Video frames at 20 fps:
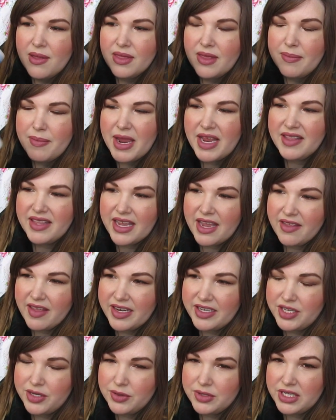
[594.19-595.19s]
The main thing I
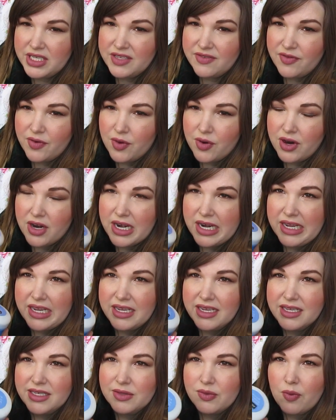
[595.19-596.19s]
like to use these for
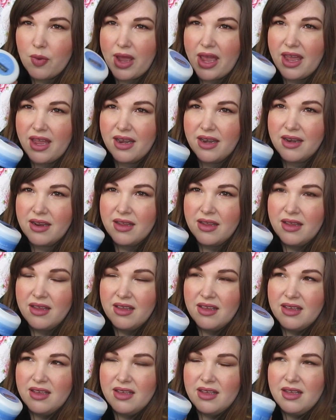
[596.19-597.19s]
is when
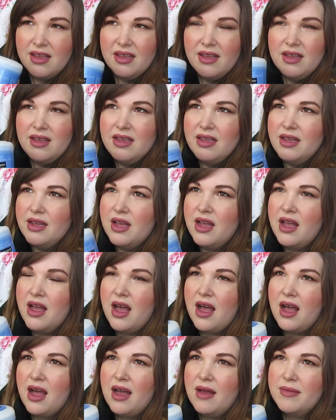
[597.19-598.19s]

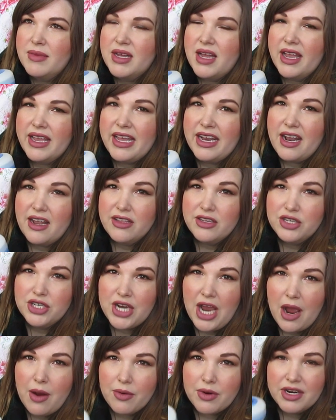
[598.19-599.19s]
I get out of the
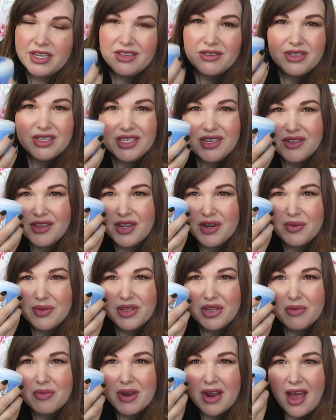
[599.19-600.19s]
shower and there's still, you know, a
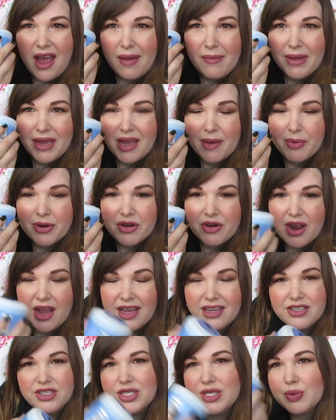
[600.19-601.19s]
little bit of eye makeup in your
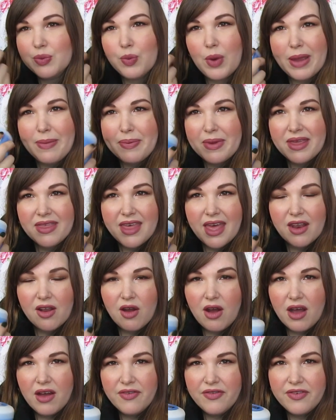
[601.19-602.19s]
eyes, just wiping that
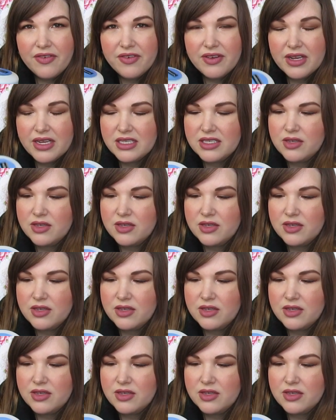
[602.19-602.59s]
off.